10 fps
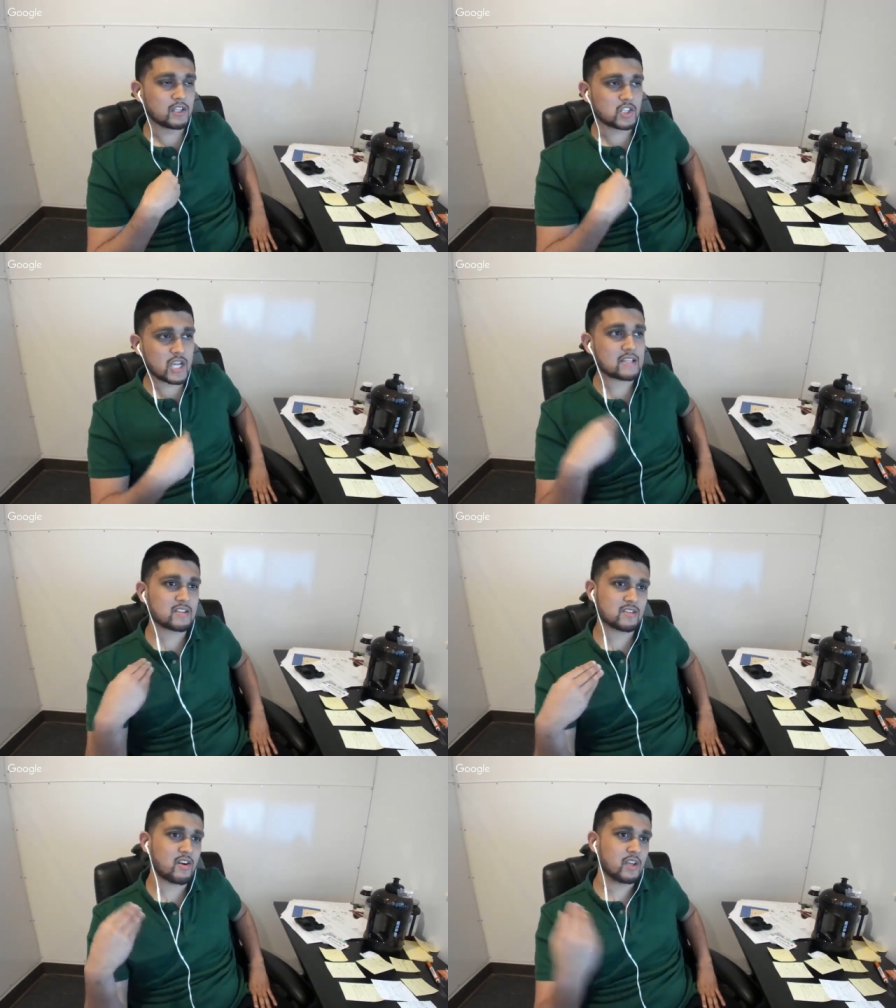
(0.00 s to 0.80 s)
the
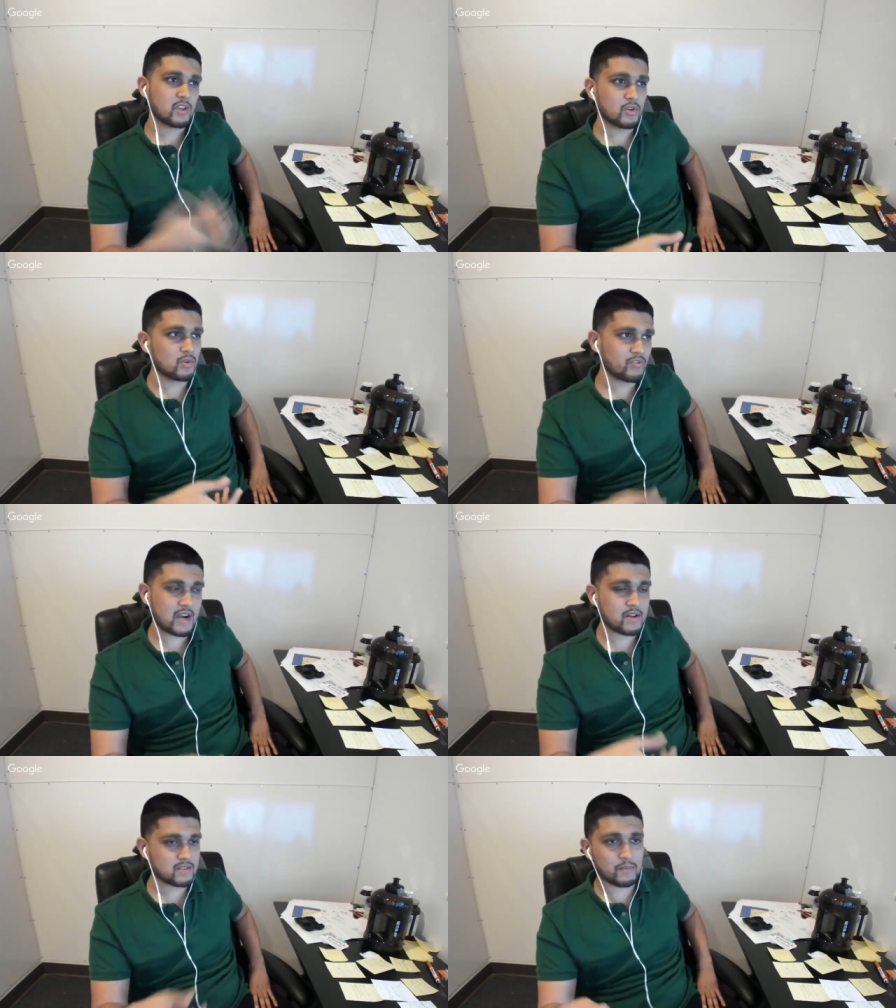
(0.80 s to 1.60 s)
chances are that you
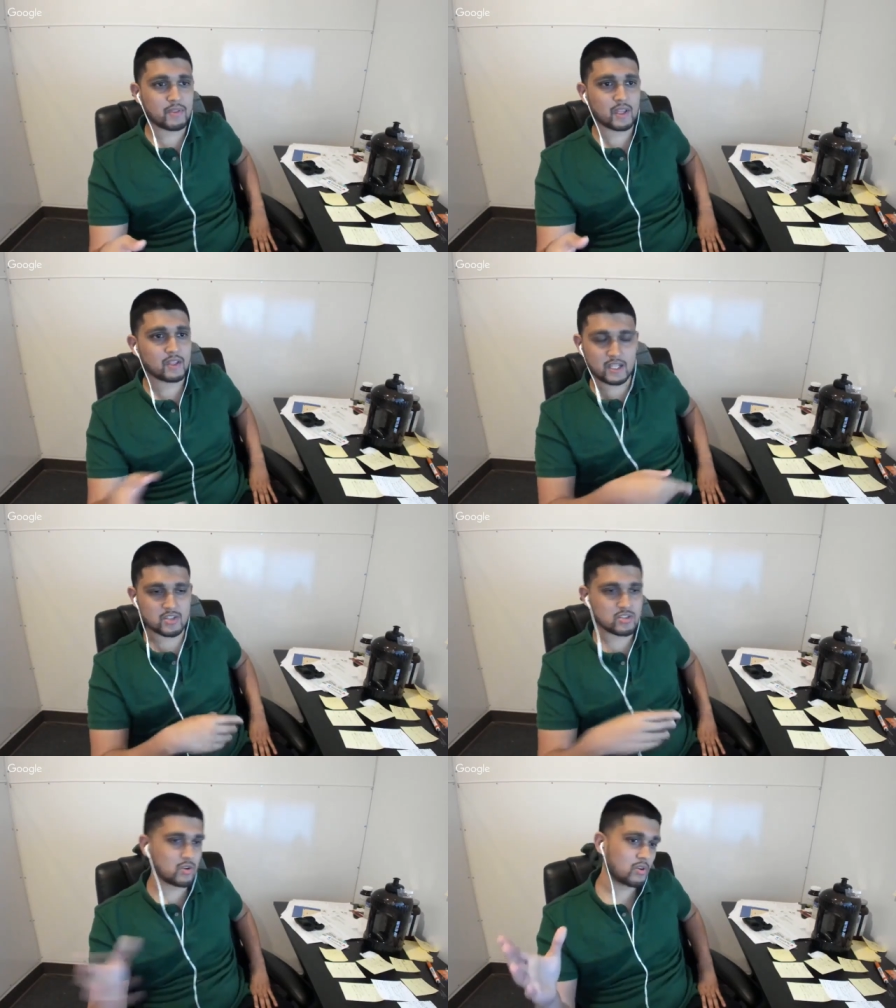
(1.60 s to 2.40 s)
found something that
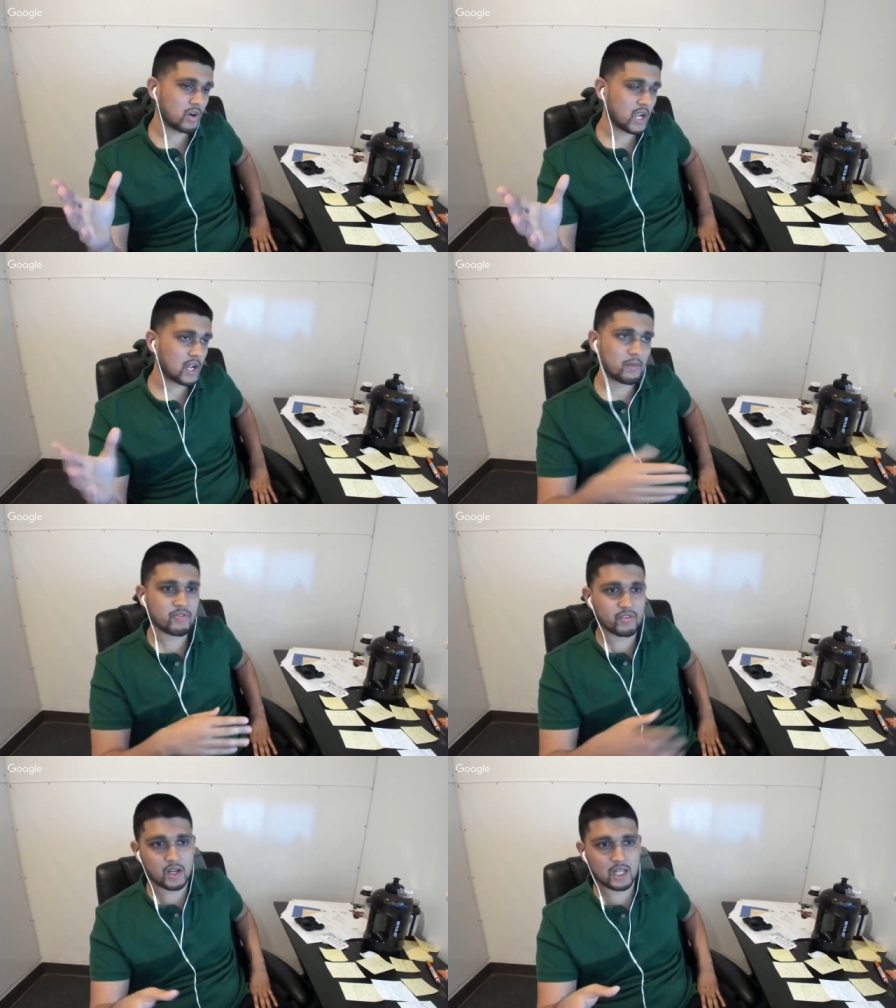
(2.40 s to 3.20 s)
is so great up
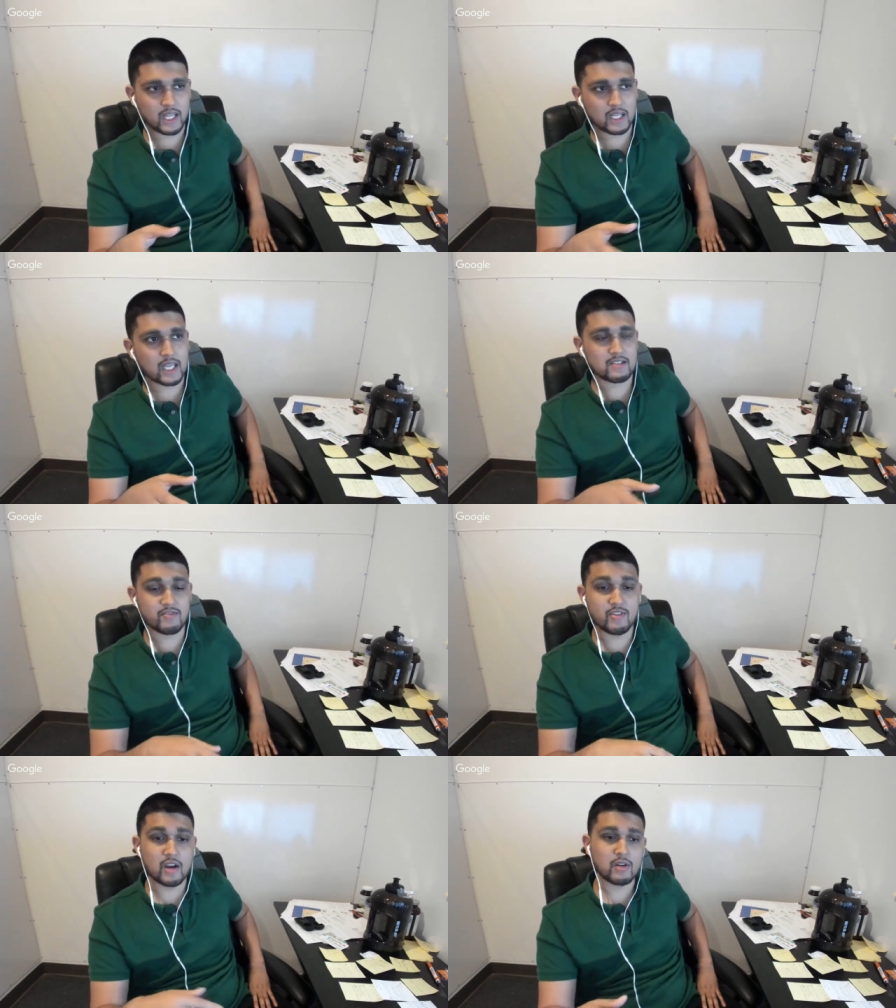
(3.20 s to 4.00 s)
front, like is
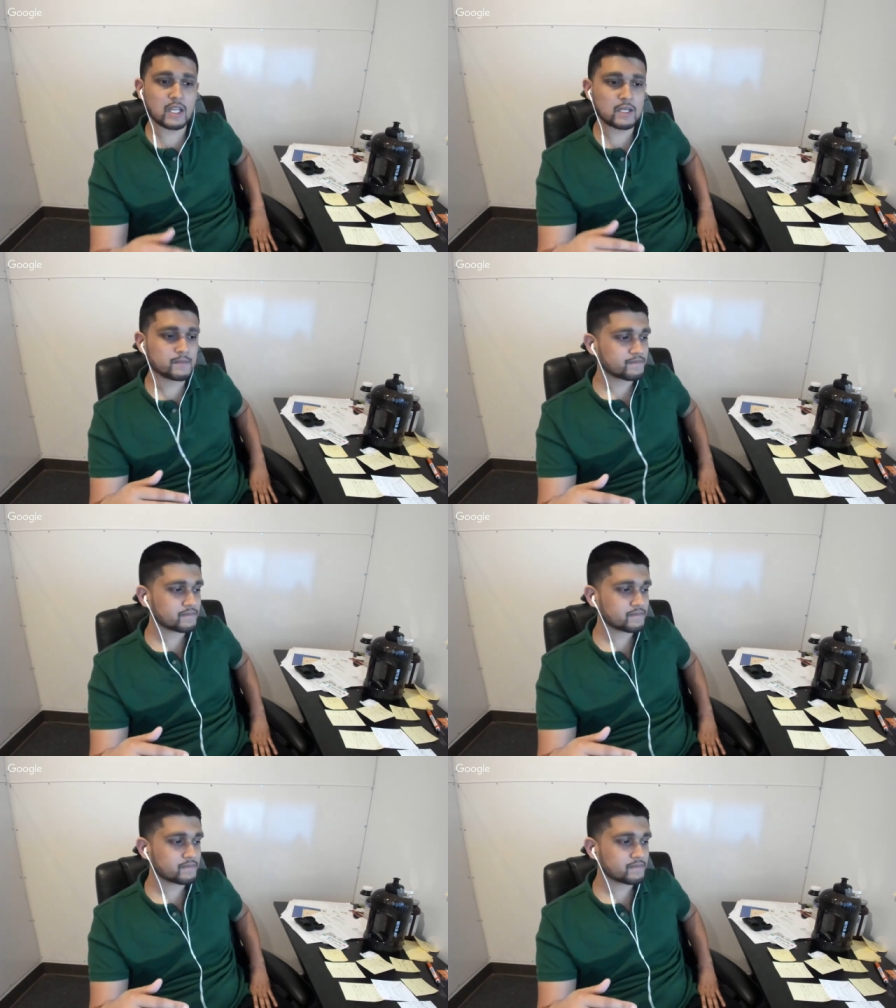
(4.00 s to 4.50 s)
very,